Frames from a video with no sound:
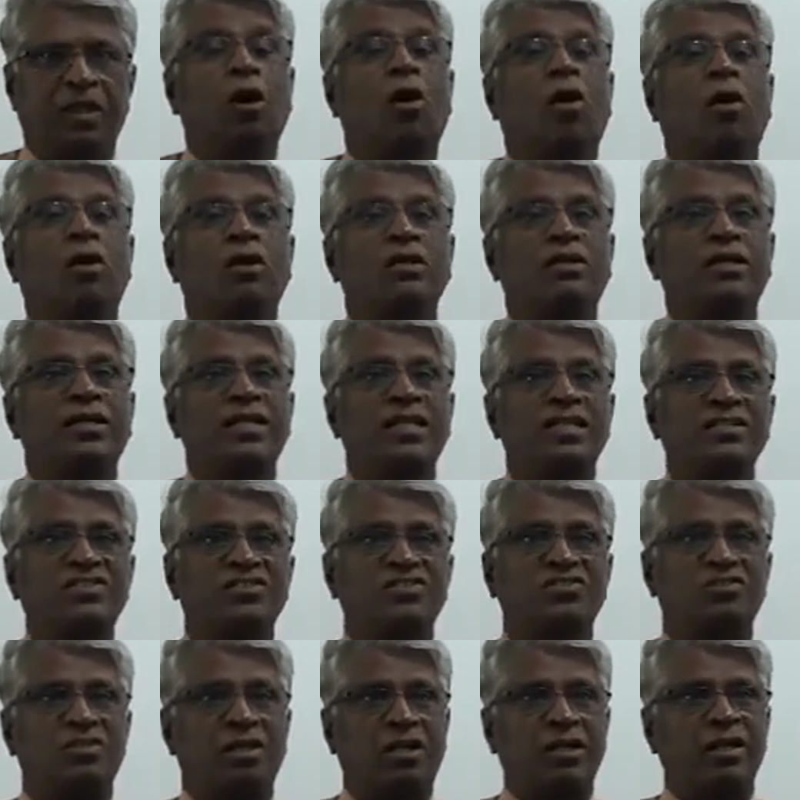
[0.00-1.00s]
Already
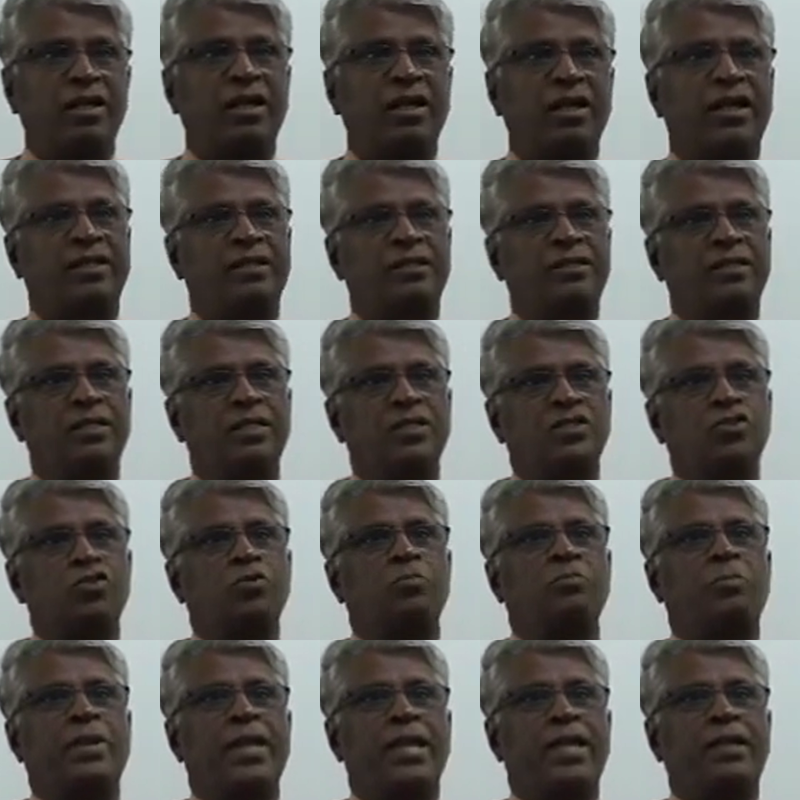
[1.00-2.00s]
struggling to
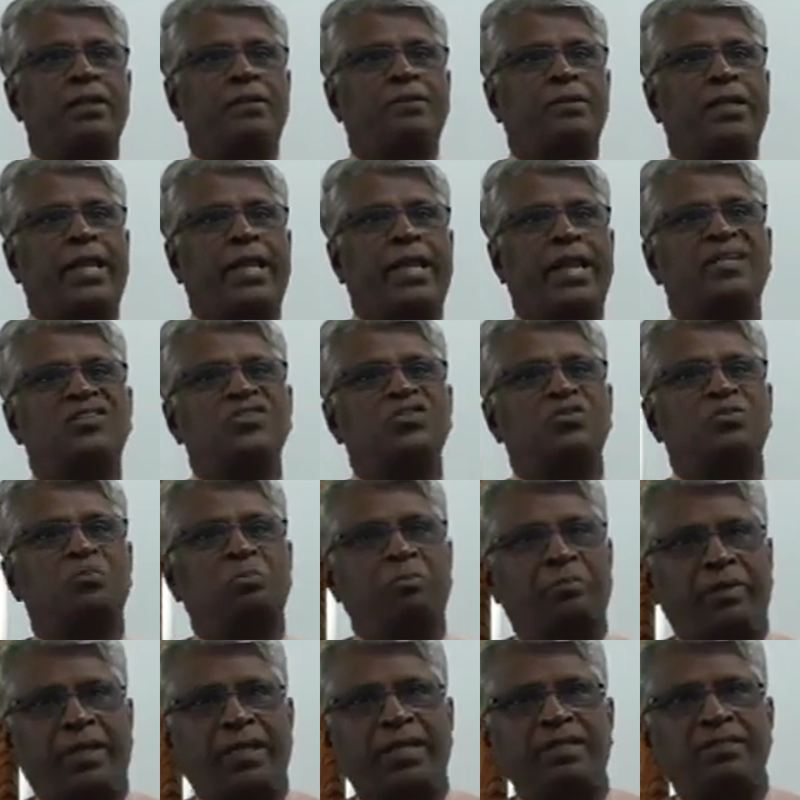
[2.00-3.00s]
make ends
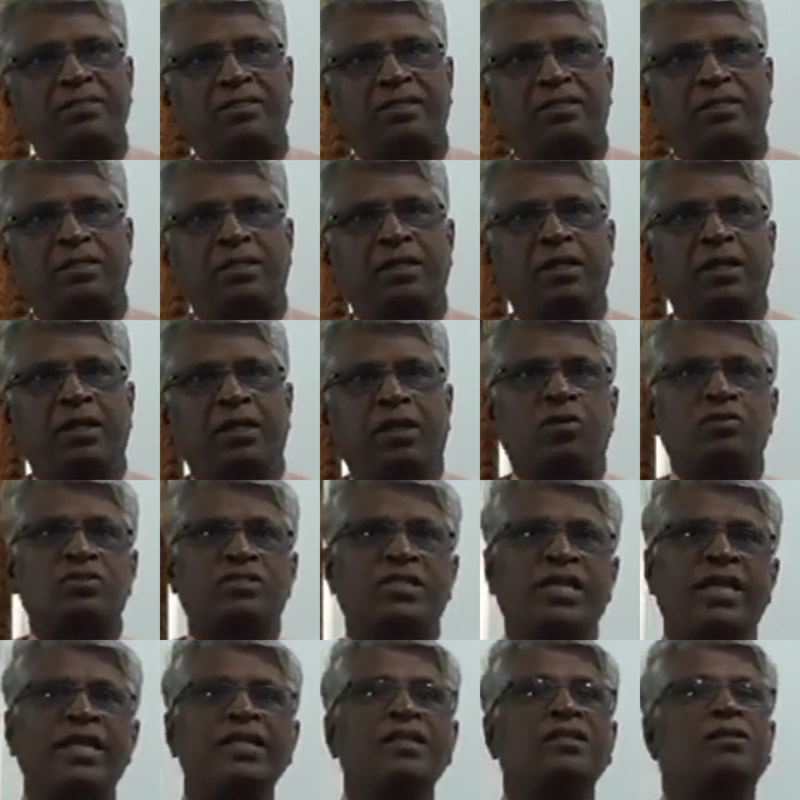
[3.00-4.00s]
meet,
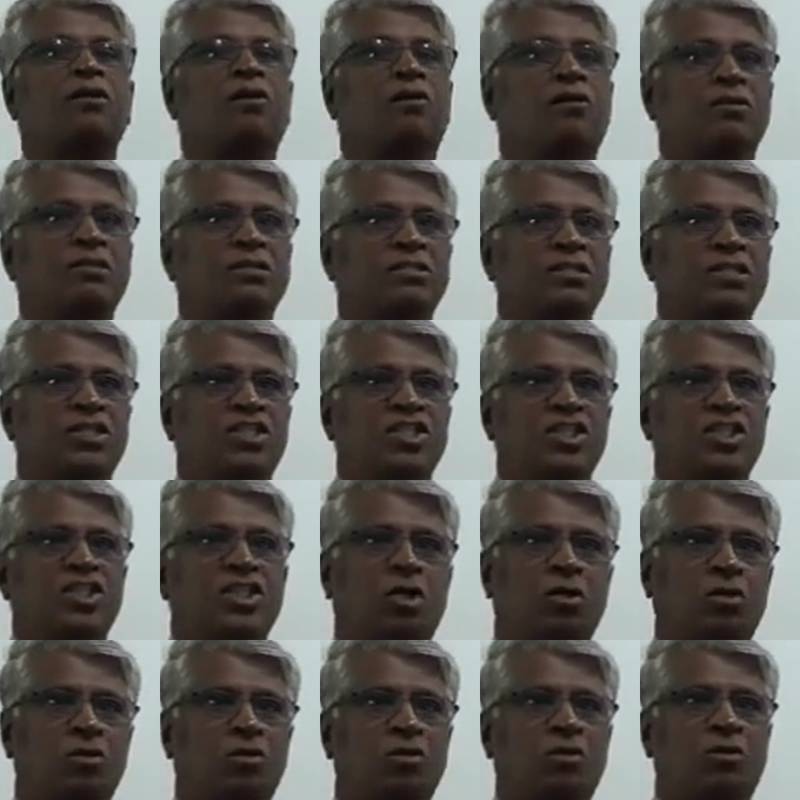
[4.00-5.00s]
Hussain got the
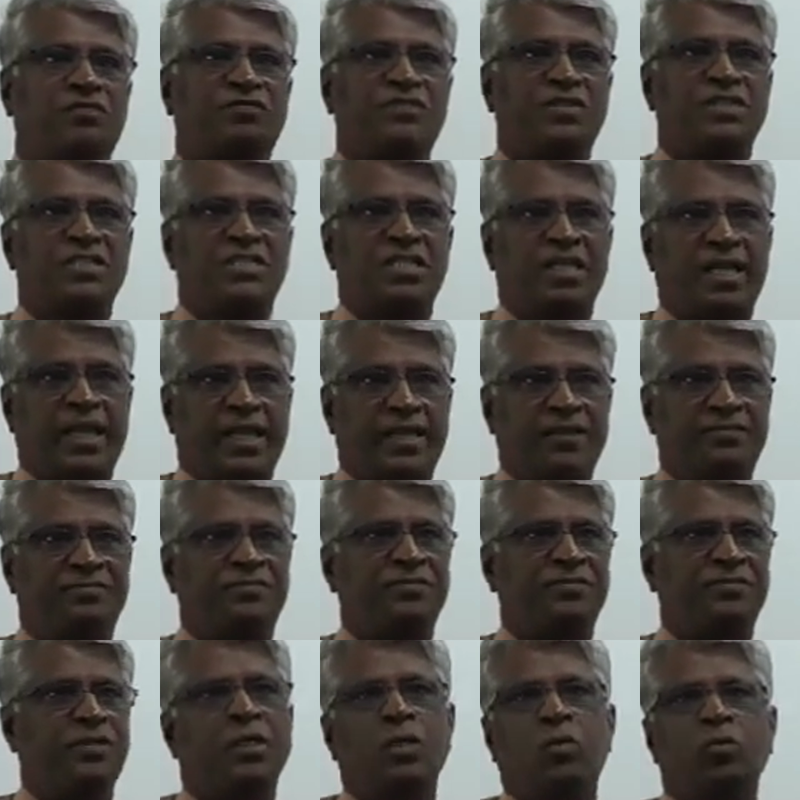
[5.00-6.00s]
shock of his life
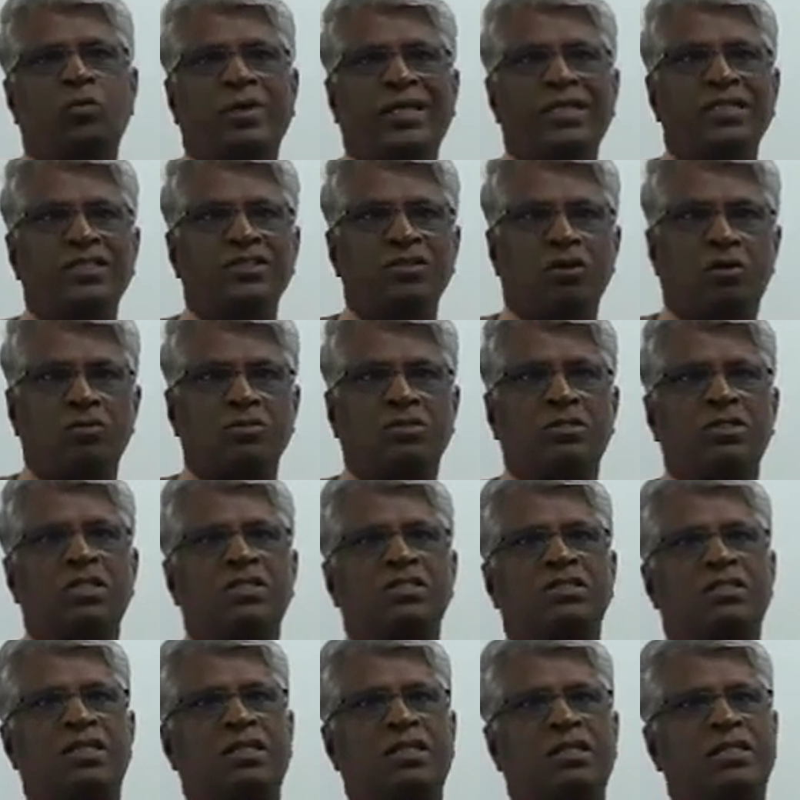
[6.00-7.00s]
when
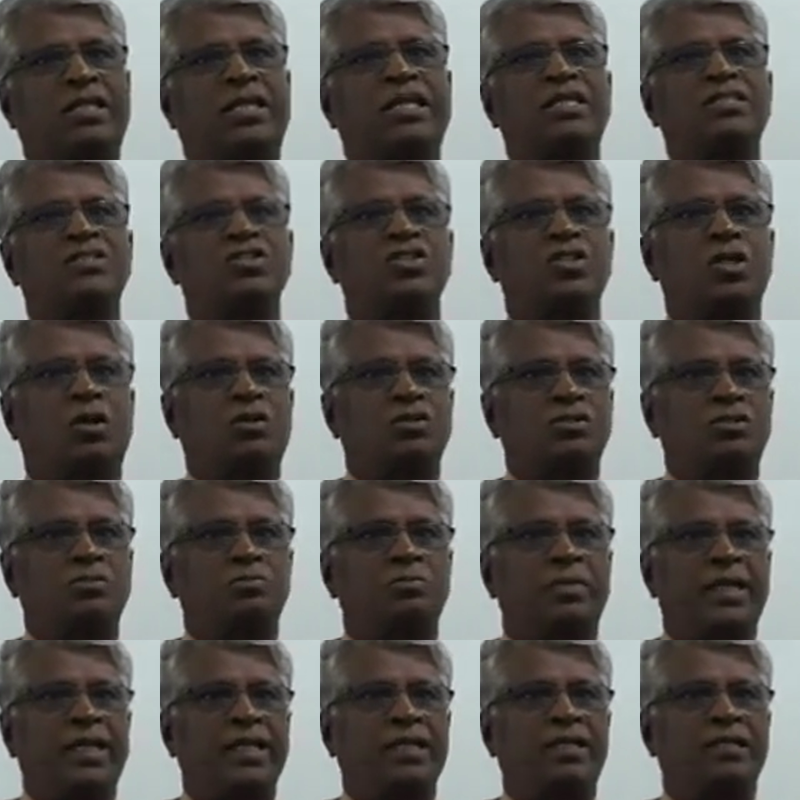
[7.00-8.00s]
doctors at King George
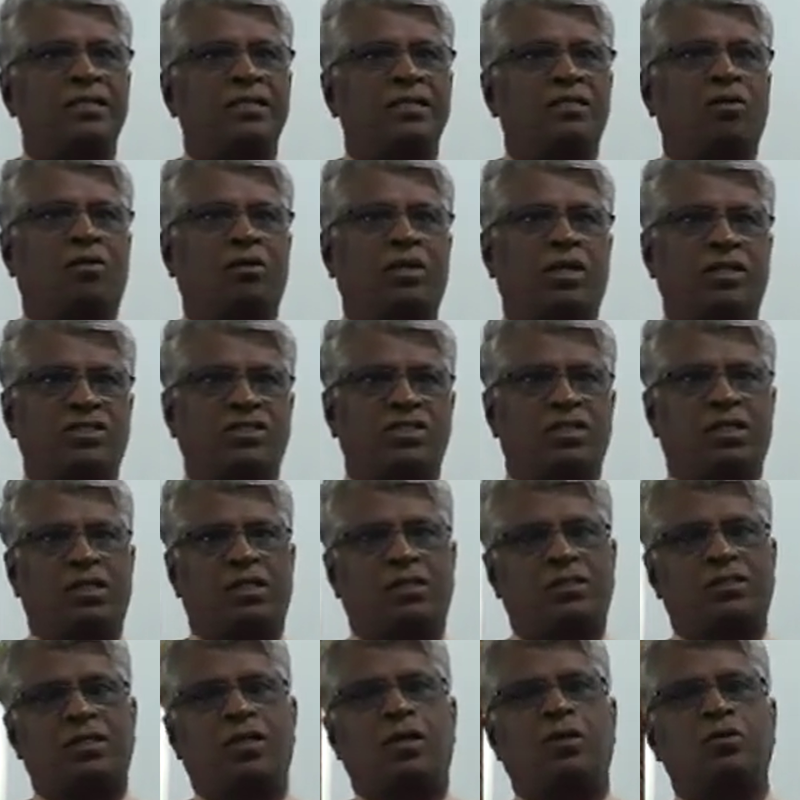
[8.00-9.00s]
Medical College,
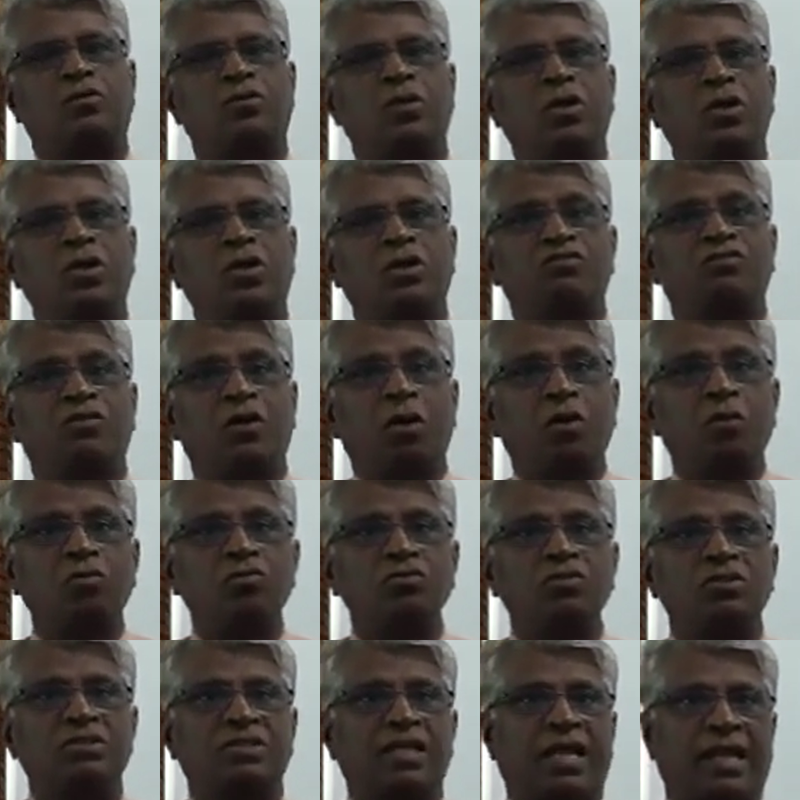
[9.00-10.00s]
Lucknow,
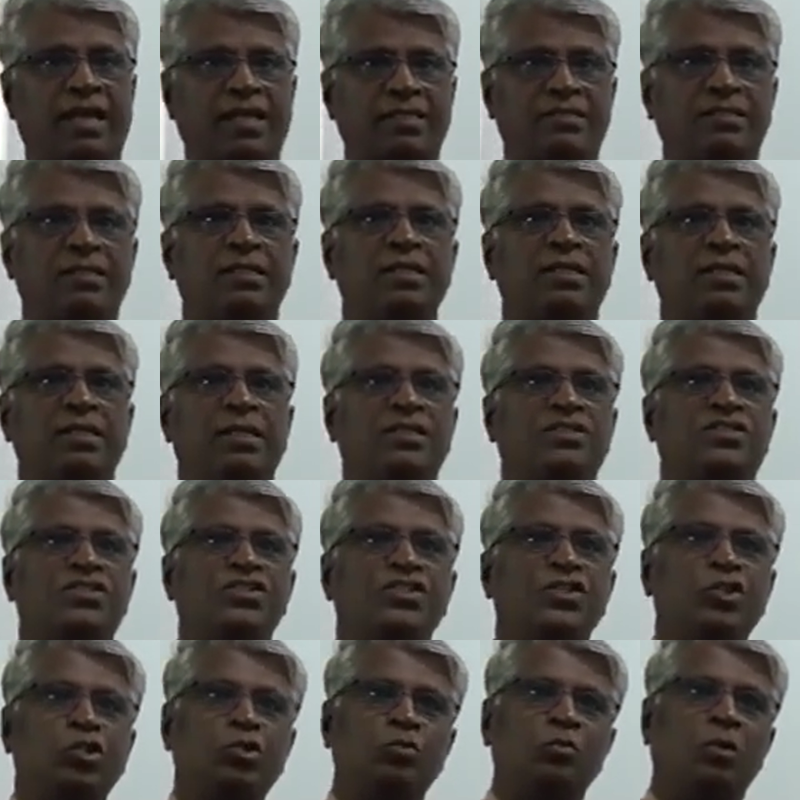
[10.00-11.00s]
found that his
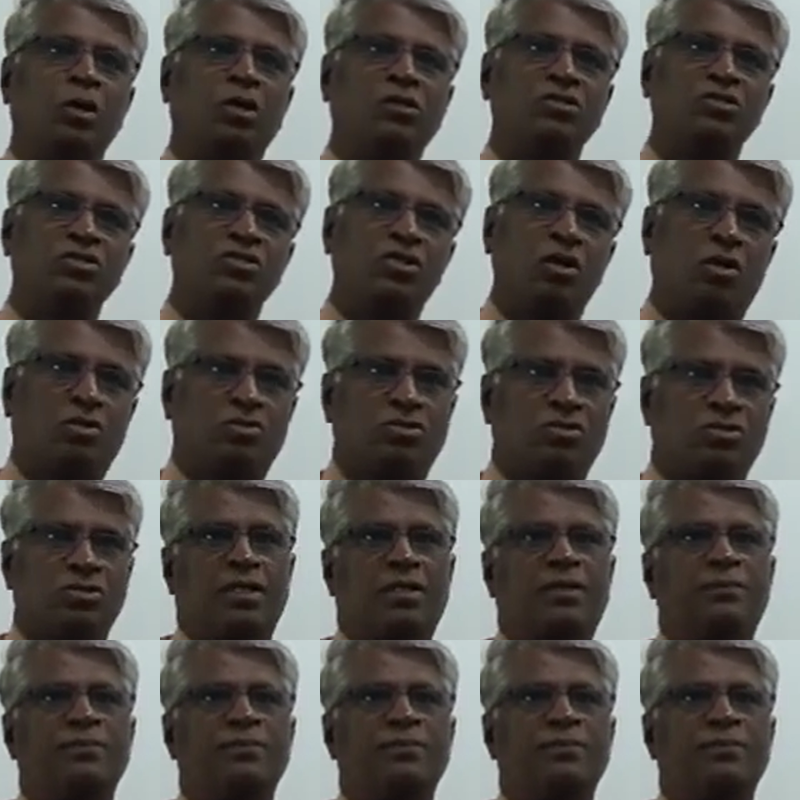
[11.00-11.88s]
newborn daughter